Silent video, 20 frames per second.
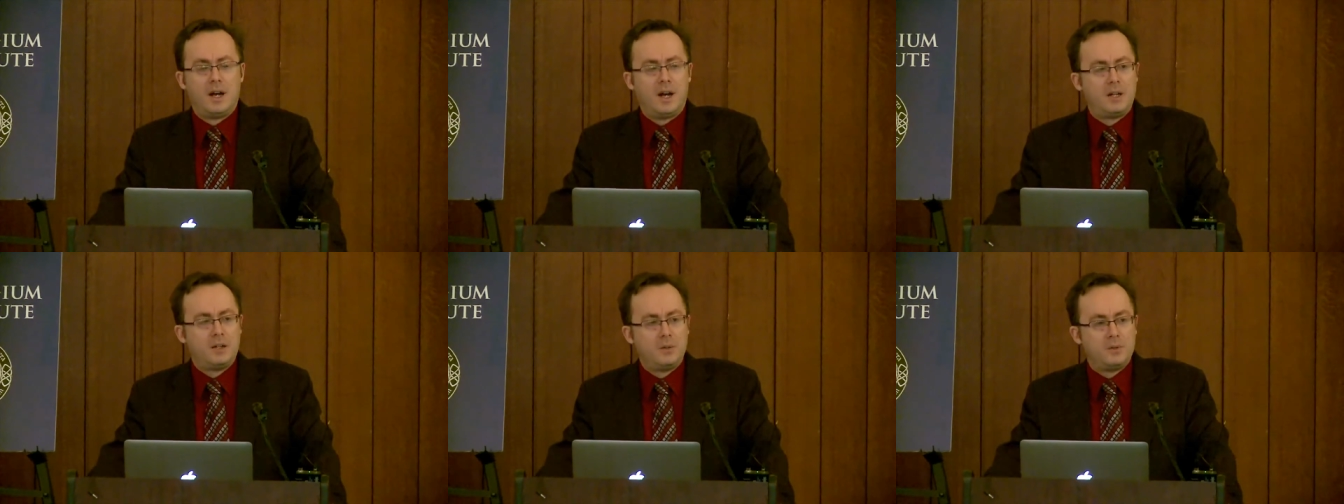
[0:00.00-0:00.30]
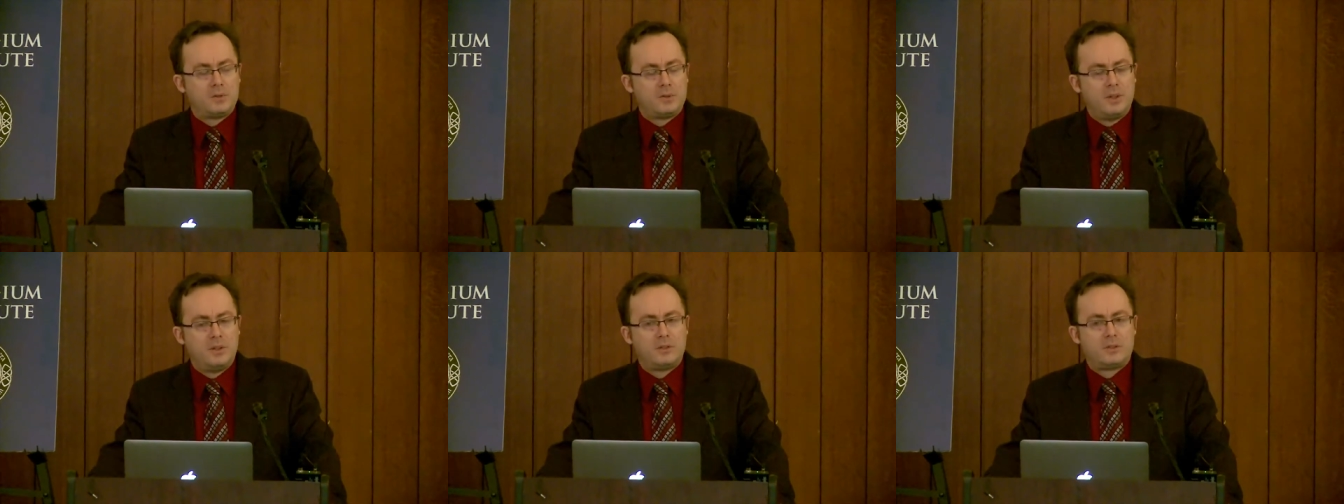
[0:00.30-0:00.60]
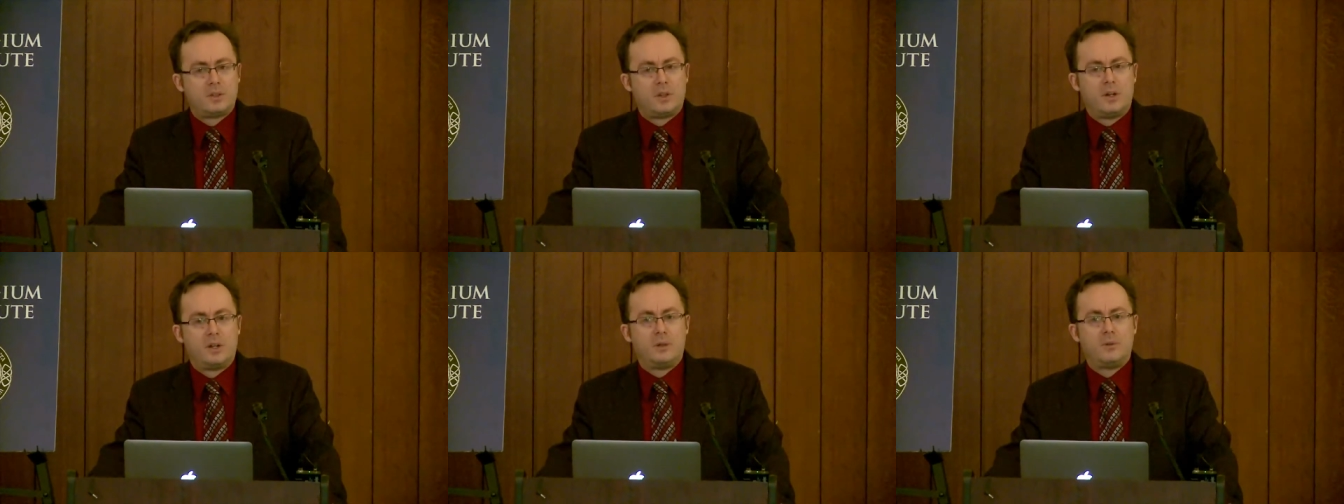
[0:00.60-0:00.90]
I don't see
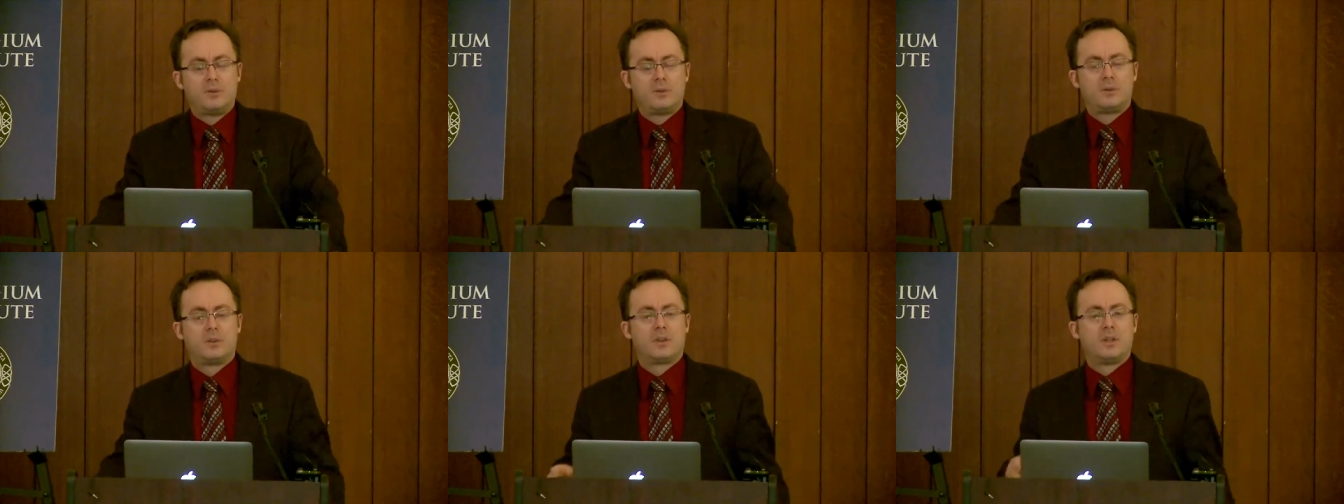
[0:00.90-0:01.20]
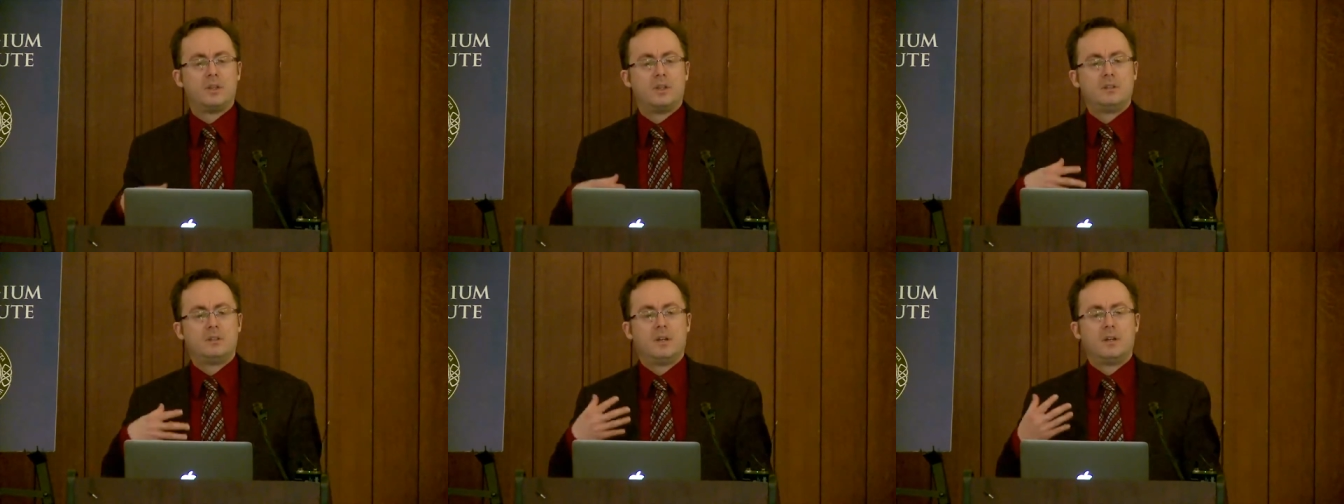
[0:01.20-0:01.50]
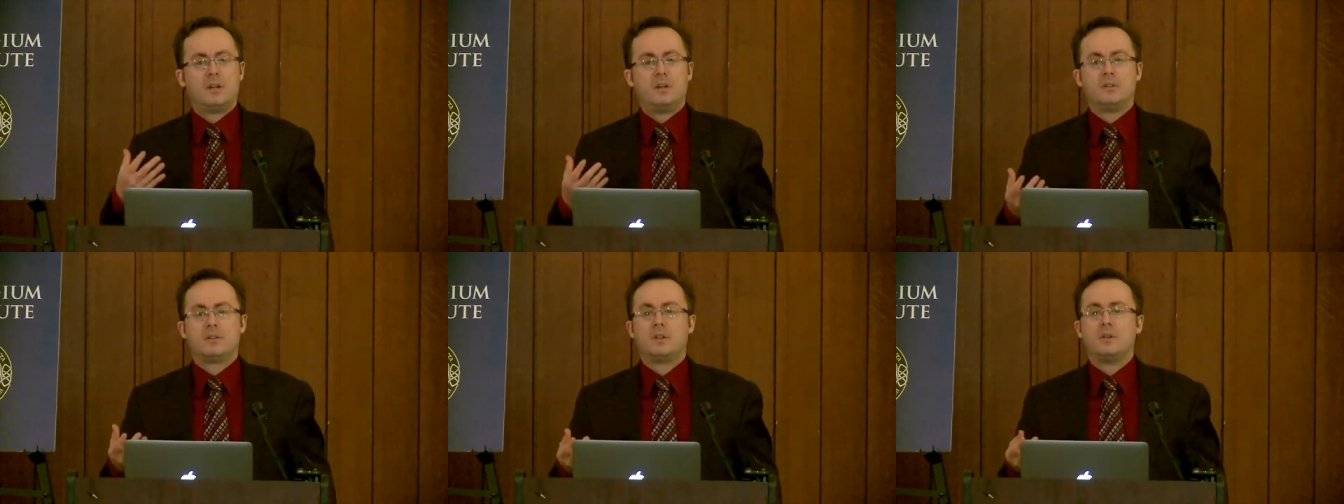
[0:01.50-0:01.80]
so. I don't think it
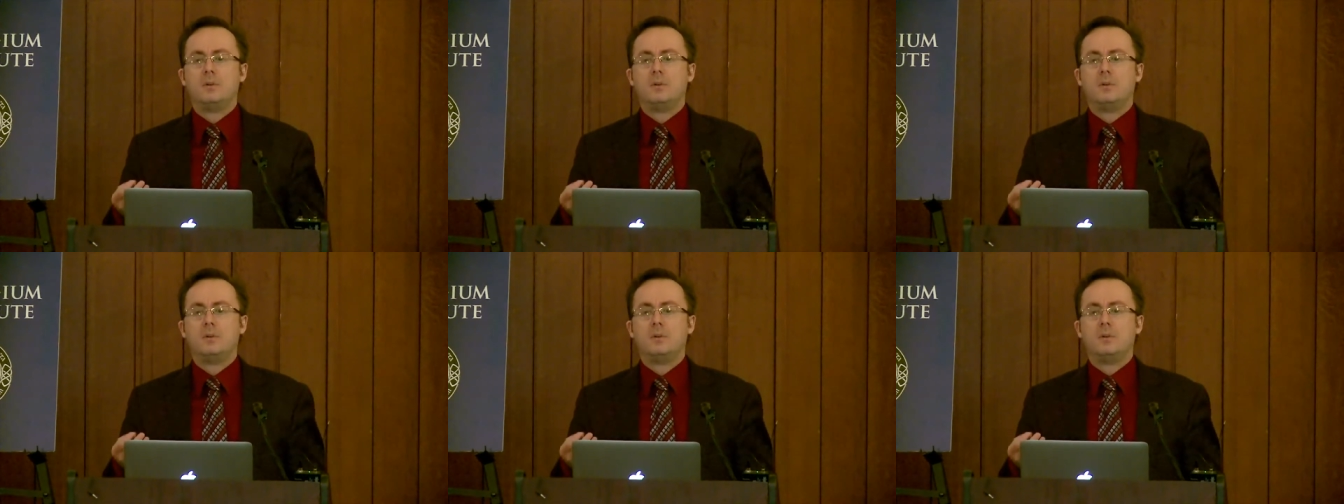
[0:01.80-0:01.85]
does.